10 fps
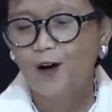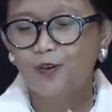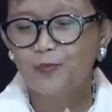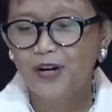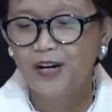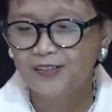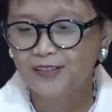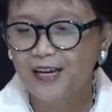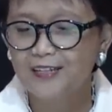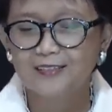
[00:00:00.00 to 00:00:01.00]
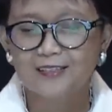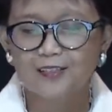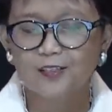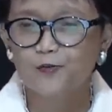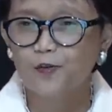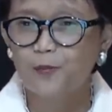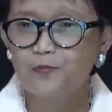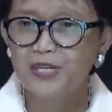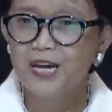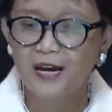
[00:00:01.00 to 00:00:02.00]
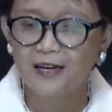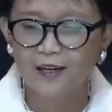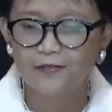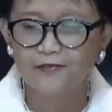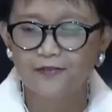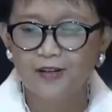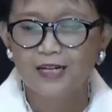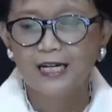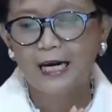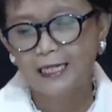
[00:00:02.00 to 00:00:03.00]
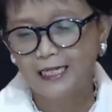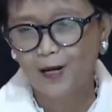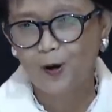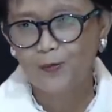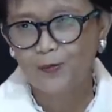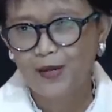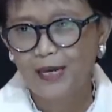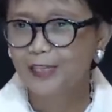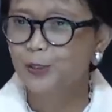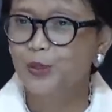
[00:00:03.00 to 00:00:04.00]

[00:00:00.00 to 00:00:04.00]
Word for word: our brothers and sisters from PIF, CARICOM, and